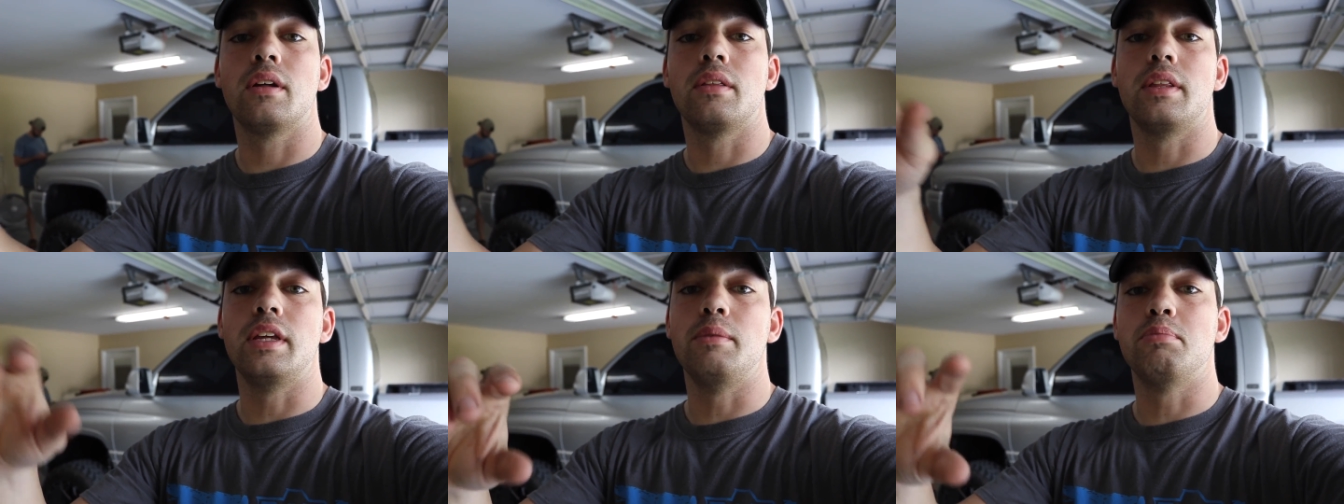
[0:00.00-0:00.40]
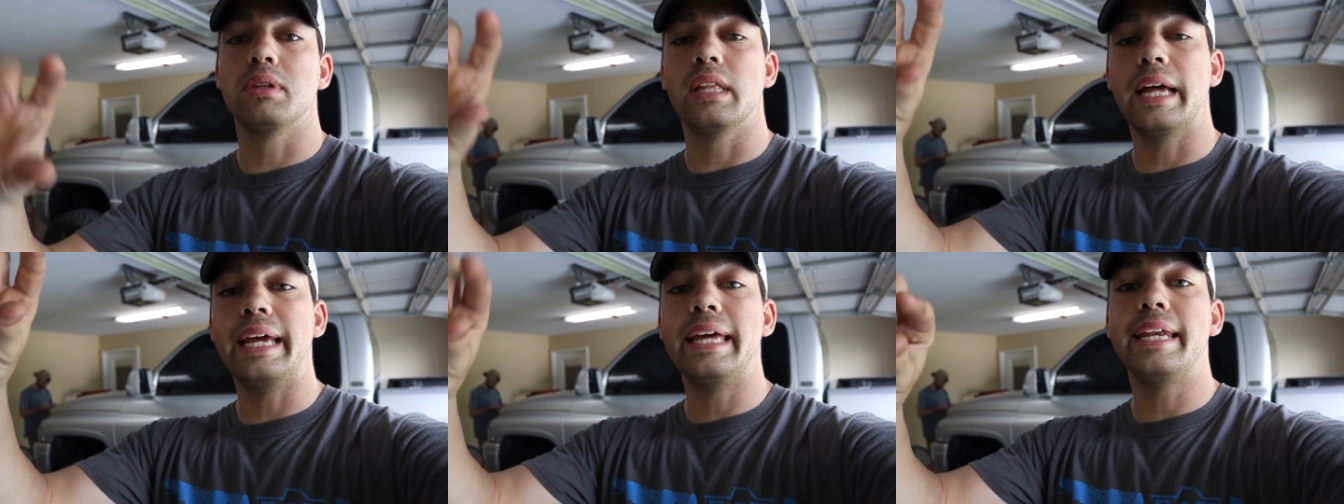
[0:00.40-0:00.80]
the
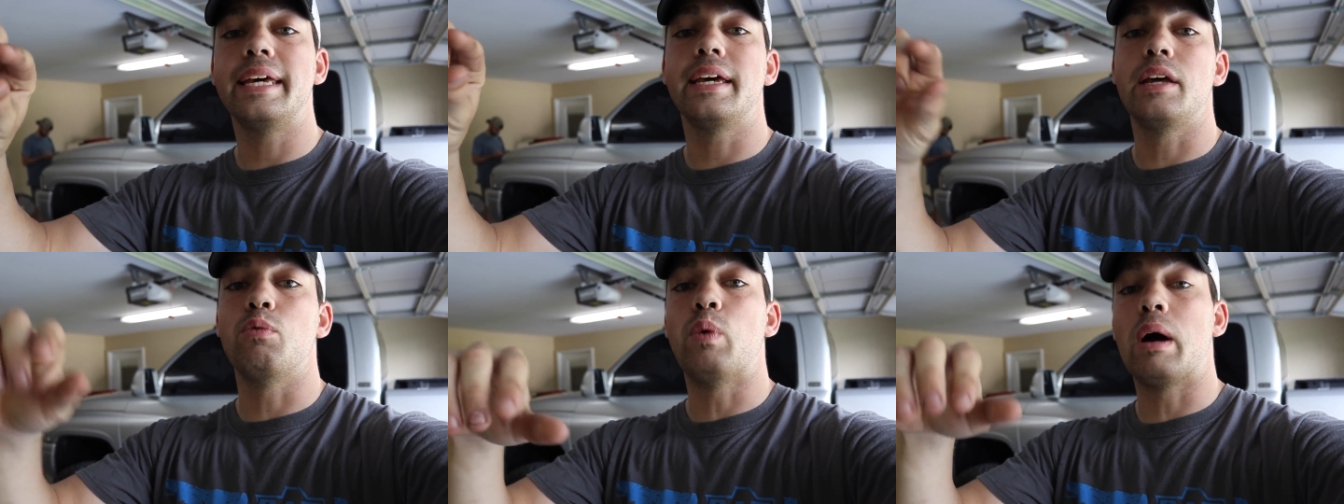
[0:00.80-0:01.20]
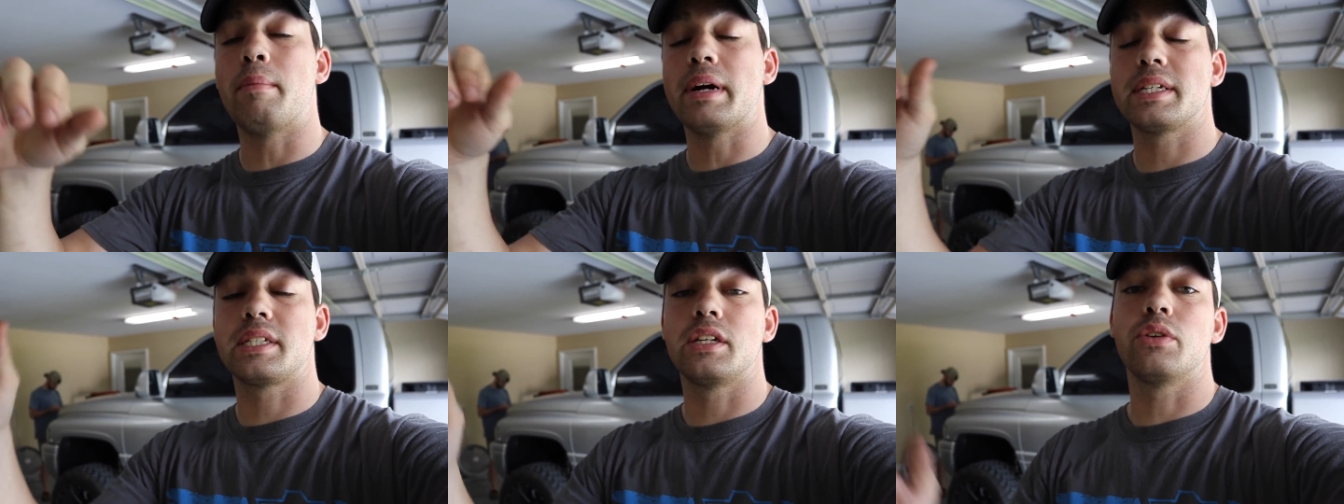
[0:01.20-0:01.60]
play in it and why
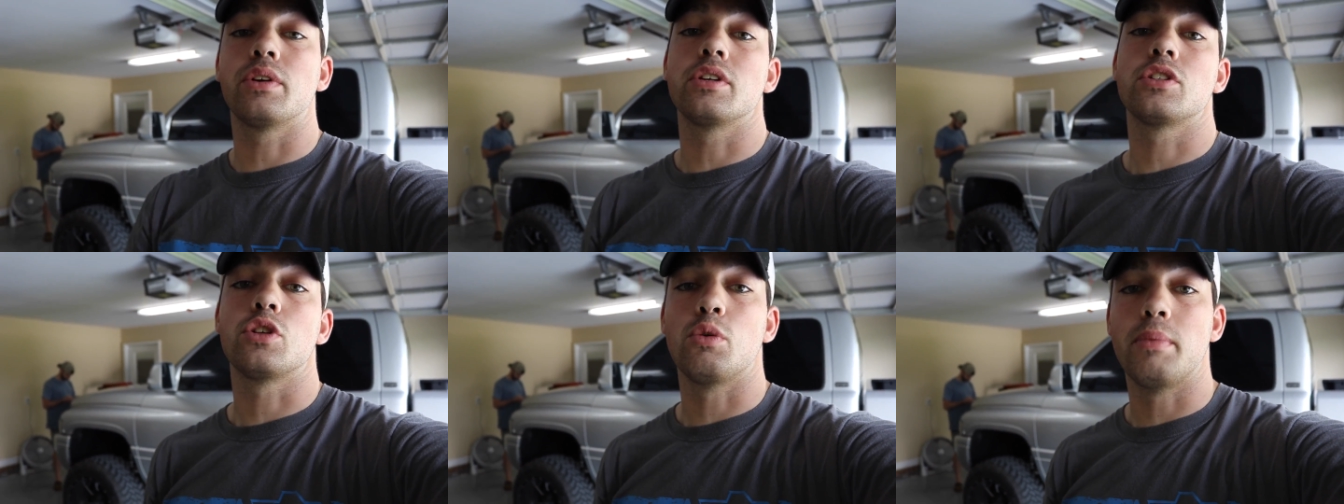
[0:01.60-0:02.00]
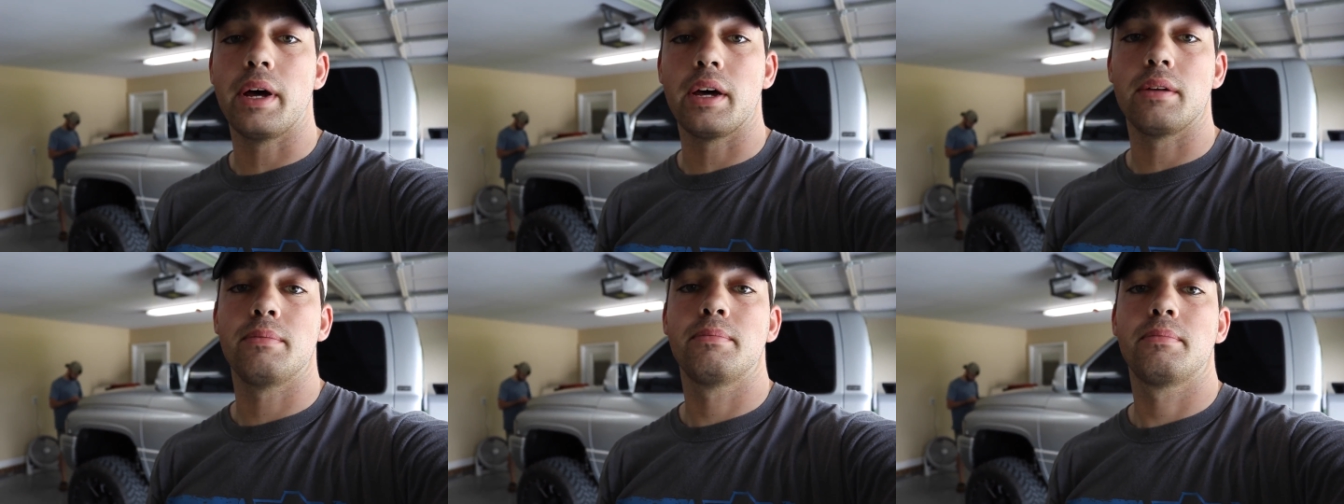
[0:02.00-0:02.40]
my steering is so
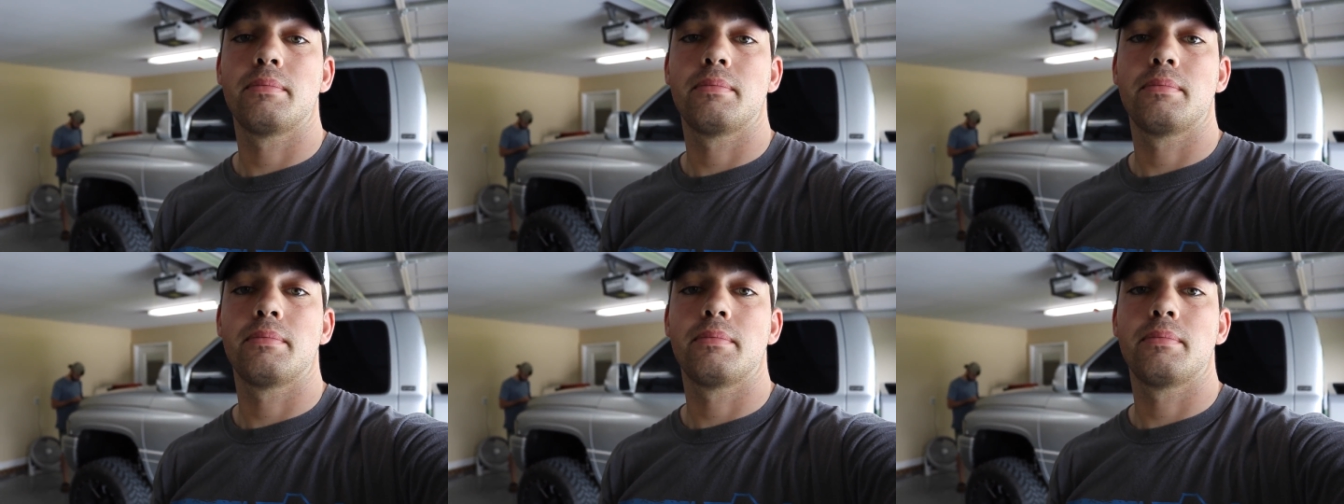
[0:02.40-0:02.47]
bad.